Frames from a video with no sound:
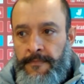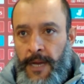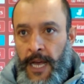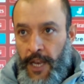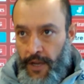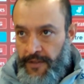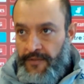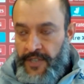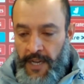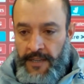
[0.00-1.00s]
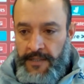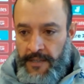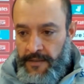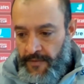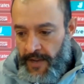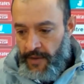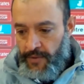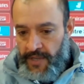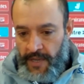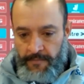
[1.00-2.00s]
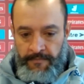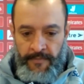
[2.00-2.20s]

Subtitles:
A lot of challenges. Very good team.